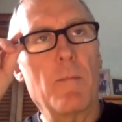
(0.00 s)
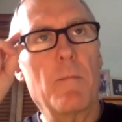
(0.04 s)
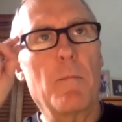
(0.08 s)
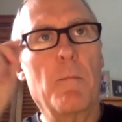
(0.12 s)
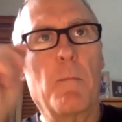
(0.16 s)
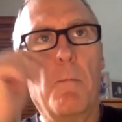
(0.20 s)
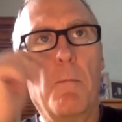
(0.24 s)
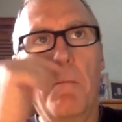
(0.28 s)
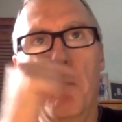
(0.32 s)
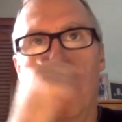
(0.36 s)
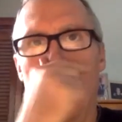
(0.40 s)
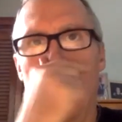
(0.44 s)

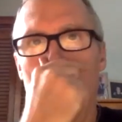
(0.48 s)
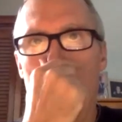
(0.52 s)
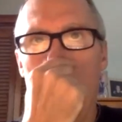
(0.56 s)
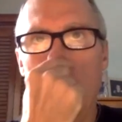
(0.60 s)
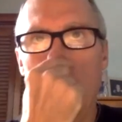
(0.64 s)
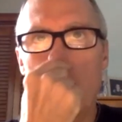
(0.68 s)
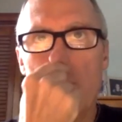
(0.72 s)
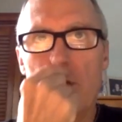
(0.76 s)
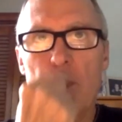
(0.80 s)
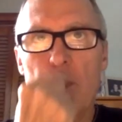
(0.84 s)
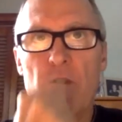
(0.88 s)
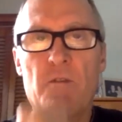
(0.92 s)

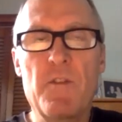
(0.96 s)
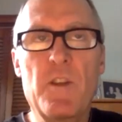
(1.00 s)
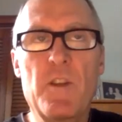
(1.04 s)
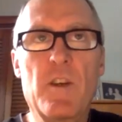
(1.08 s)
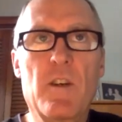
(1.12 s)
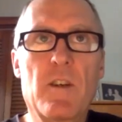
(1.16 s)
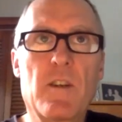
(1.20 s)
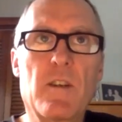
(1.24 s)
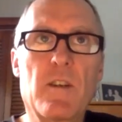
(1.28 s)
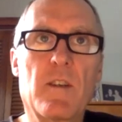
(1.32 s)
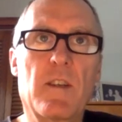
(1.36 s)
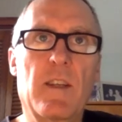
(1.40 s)
most of
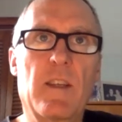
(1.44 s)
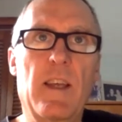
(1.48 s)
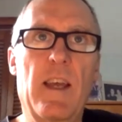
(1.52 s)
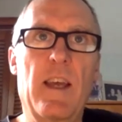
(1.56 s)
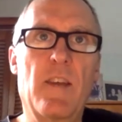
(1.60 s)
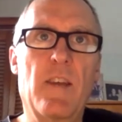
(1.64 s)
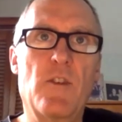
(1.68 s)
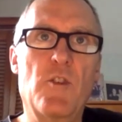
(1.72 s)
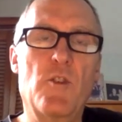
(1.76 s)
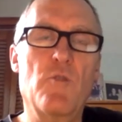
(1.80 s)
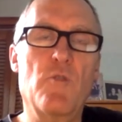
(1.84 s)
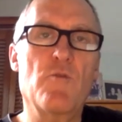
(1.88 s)
the
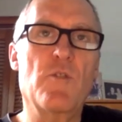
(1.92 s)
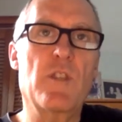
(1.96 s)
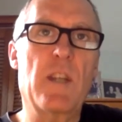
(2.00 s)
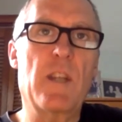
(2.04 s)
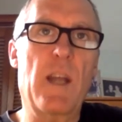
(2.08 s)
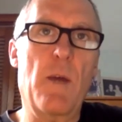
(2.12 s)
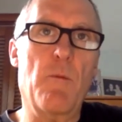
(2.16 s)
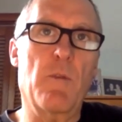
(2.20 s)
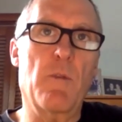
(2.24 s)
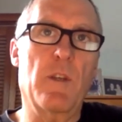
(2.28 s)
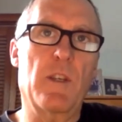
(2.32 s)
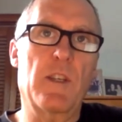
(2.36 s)
head tunes that
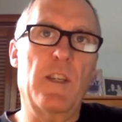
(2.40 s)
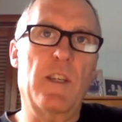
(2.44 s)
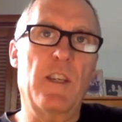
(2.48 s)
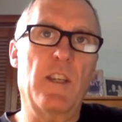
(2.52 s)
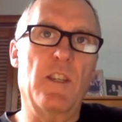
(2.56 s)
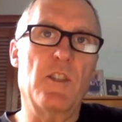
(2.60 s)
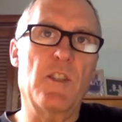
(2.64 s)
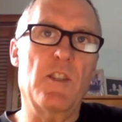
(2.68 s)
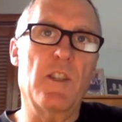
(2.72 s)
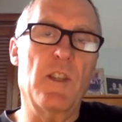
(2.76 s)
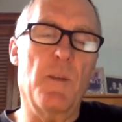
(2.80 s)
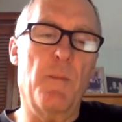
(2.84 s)
I would
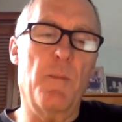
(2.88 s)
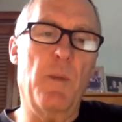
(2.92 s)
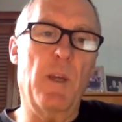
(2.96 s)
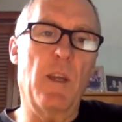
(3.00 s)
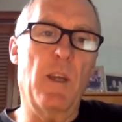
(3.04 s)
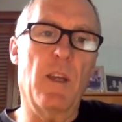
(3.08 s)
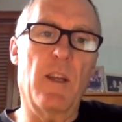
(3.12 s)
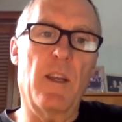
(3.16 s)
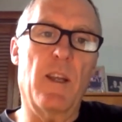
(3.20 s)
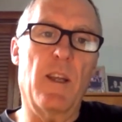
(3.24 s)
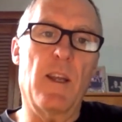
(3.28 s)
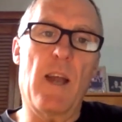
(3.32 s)
teach in the
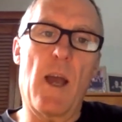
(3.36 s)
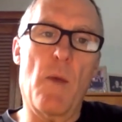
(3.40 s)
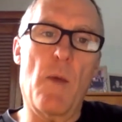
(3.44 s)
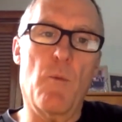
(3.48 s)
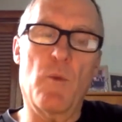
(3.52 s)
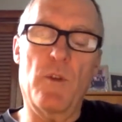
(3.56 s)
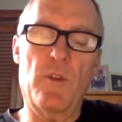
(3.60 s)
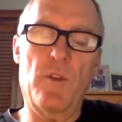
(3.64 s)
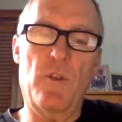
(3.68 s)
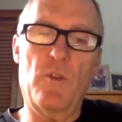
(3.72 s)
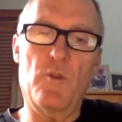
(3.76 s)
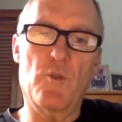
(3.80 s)
beginning, I
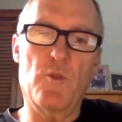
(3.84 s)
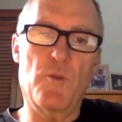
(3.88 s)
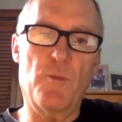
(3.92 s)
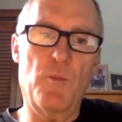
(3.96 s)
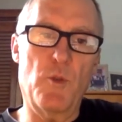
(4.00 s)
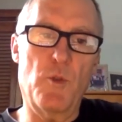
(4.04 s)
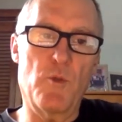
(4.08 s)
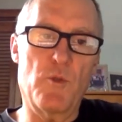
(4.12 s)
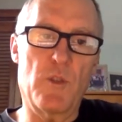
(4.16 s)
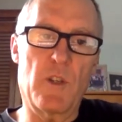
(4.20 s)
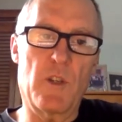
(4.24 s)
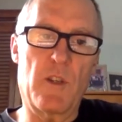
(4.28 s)
wouldn't use
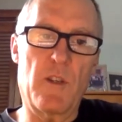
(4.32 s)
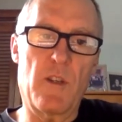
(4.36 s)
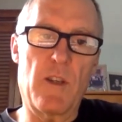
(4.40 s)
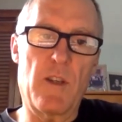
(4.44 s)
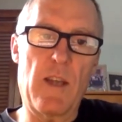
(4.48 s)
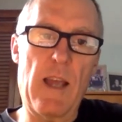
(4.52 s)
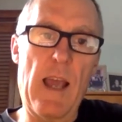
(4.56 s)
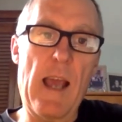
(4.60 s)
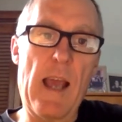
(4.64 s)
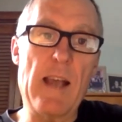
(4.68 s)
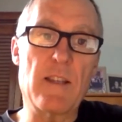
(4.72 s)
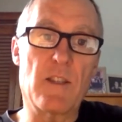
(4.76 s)
music
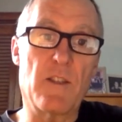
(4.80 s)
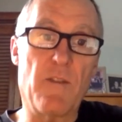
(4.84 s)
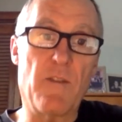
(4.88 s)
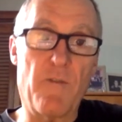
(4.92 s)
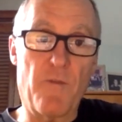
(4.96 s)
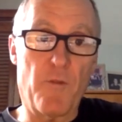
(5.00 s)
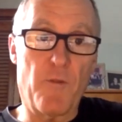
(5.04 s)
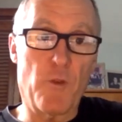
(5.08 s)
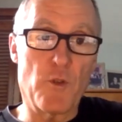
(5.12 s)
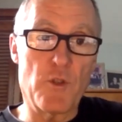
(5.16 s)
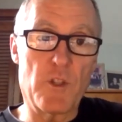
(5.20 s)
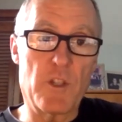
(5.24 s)
as the
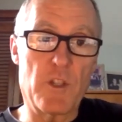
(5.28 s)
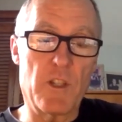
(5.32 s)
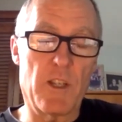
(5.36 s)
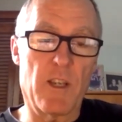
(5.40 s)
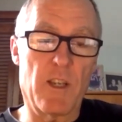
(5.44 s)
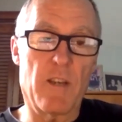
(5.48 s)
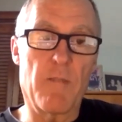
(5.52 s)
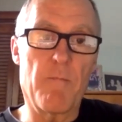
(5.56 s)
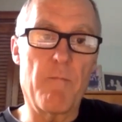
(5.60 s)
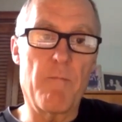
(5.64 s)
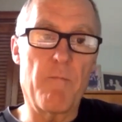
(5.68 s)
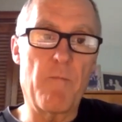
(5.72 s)
first
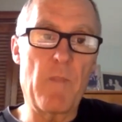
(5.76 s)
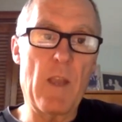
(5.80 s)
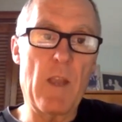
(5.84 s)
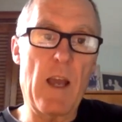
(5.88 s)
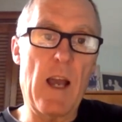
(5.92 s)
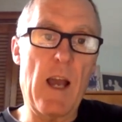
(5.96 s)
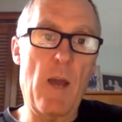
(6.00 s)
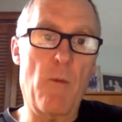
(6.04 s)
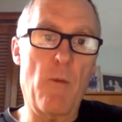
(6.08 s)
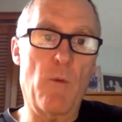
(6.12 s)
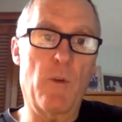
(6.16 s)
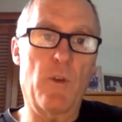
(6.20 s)
thing.
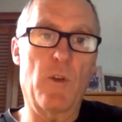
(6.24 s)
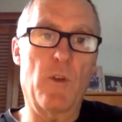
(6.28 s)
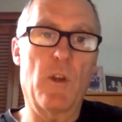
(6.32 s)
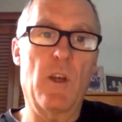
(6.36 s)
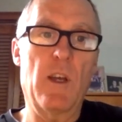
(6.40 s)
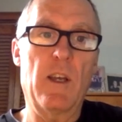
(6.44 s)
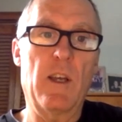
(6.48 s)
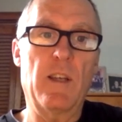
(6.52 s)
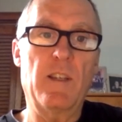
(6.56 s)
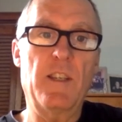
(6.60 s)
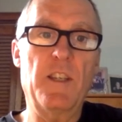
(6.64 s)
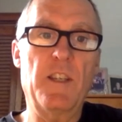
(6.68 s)
I would
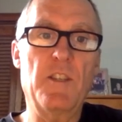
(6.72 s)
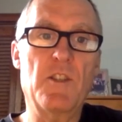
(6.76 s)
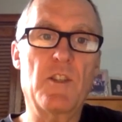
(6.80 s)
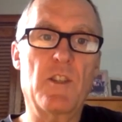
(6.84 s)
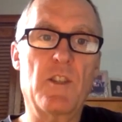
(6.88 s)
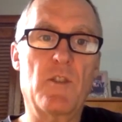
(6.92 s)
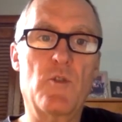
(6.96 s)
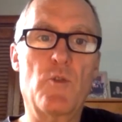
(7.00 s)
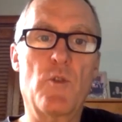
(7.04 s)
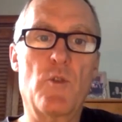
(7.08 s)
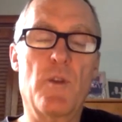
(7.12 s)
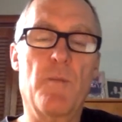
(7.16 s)
teach
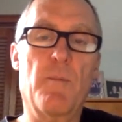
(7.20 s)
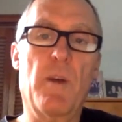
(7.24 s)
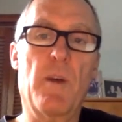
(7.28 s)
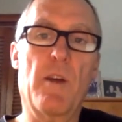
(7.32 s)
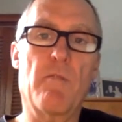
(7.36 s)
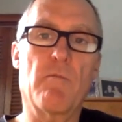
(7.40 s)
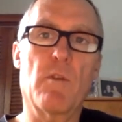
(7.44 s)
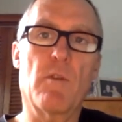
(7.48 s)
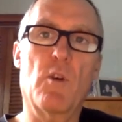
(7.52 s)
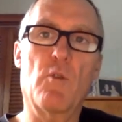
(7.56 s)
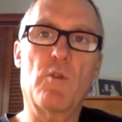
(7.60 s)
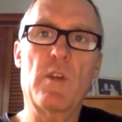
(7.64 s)
it to them by
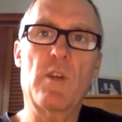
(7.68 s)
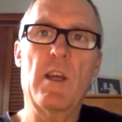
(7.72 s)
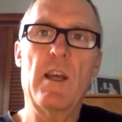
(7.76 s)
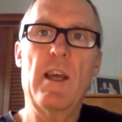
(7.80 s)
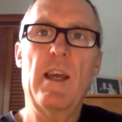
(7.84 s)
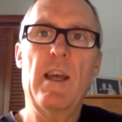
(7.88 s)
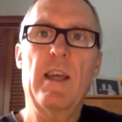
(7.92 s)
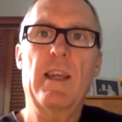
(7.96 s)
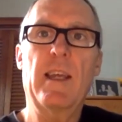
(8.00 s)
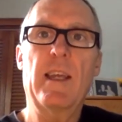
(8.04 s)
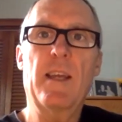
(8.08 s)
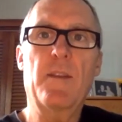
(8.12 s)
rote,
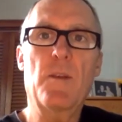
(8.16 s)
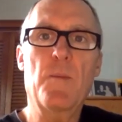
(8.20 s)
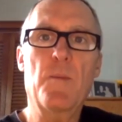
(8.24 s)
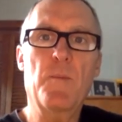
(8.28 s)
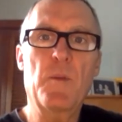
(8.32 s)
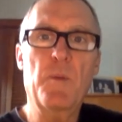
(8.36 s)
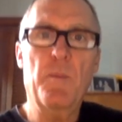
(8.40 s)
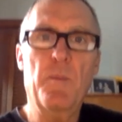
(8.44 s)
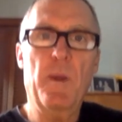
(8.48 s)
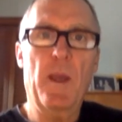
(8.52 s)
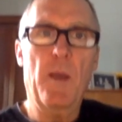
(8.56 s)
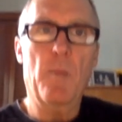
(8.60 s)
get them
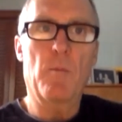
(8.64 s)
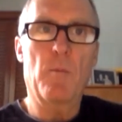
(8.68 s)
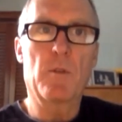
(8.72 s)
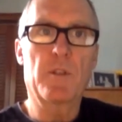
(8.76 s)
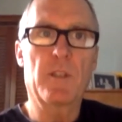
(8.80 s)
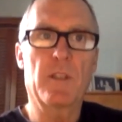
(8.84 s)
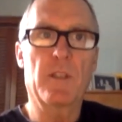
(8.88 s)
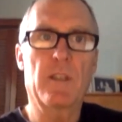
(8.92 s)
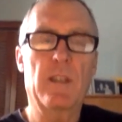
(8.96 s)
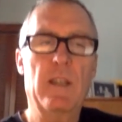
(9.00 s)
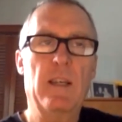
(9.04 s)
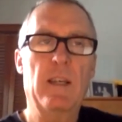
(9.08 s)
to be able
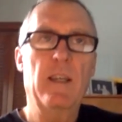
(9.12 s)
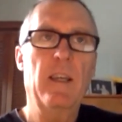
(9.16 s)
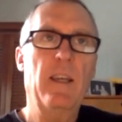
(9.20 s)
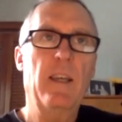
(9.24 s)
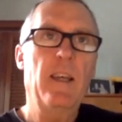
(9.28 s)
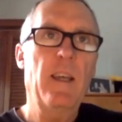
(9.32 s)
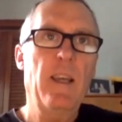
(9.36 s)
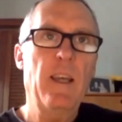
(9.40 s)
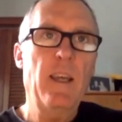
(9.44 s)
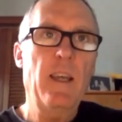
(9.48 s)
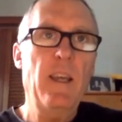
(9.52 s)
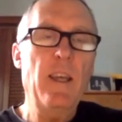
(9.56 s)
to
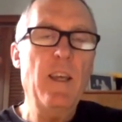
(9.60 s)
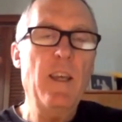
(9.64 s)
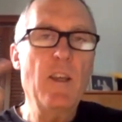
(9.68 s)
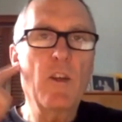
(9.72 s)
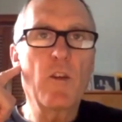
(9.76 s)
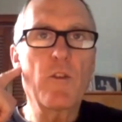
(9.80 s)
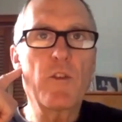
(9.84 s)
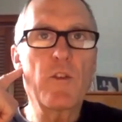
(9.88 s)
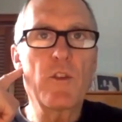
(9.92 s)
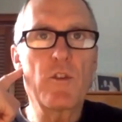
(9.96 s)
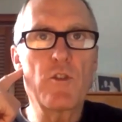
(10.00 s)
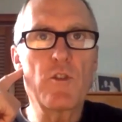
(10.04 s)

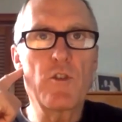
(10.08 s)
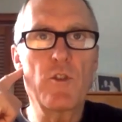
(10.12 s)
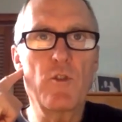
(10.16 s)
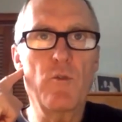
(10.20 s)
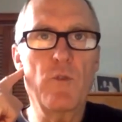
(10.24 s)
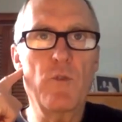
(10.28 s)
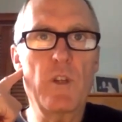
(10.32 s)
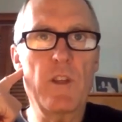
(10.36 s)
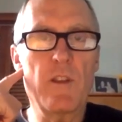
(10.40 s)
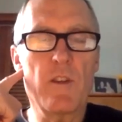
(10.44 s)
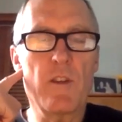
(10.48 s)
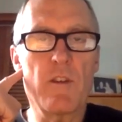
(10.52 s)
hear the
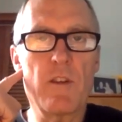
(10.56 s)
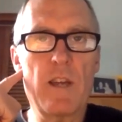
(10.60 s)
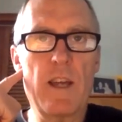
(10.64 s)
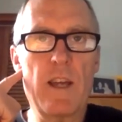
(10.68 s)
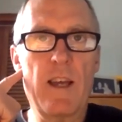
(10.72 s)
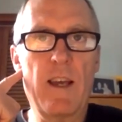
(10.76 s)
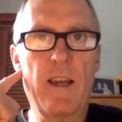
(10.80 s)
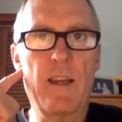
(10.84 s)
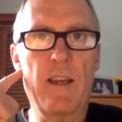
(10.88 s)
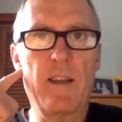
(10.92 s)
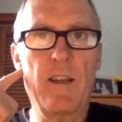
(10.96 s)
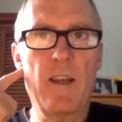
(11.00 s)
tune in their
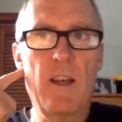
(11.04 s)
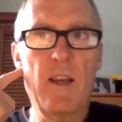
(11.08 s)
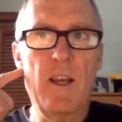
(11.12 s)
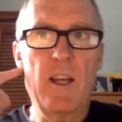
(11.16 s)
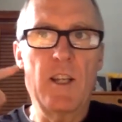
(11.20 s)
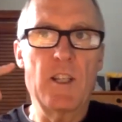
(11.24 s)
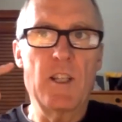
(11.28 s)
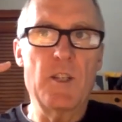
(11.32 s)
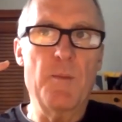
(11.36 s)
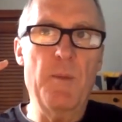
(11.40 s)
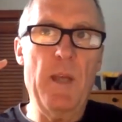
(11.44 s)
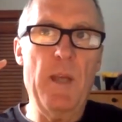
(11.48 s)
head,
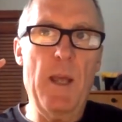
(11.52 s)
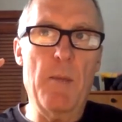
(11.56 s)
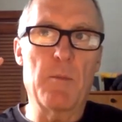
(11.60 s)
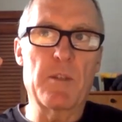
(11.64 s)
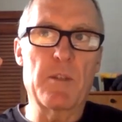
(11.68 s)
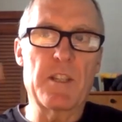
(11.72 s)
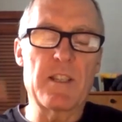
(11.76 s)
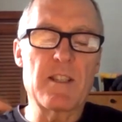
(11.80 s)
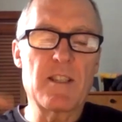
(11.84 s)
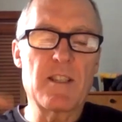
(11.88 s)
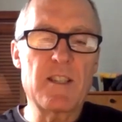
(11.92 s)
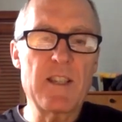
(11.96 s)
to be able
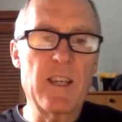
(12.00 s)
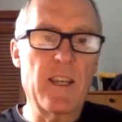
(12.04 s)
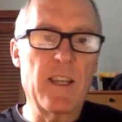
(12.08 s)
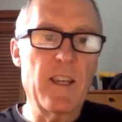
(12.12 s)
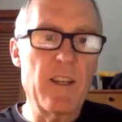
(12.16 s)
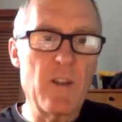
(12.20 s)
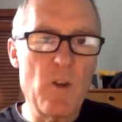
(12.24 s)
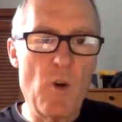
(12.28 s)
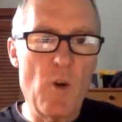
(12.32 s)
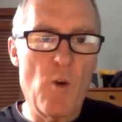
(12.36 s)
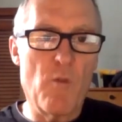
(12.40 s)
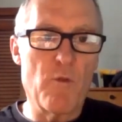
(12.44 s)
to sing
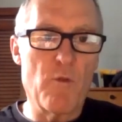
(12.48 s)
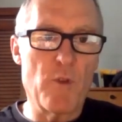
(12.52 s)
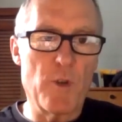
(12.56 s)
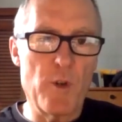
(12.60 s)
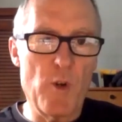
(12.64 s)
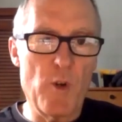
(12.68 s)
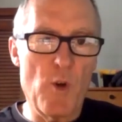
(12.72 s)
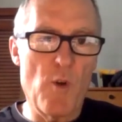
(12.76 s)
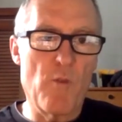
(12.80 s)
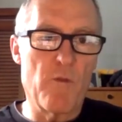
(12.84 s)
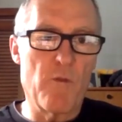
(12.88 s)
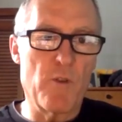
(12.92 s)
it over and
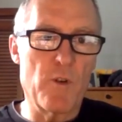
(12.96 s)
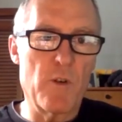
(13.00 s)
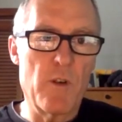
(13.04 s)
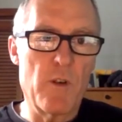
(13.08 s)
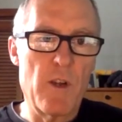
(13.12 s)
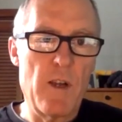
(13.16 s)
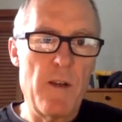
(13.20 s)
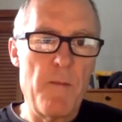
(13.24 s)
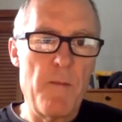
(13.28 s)
over,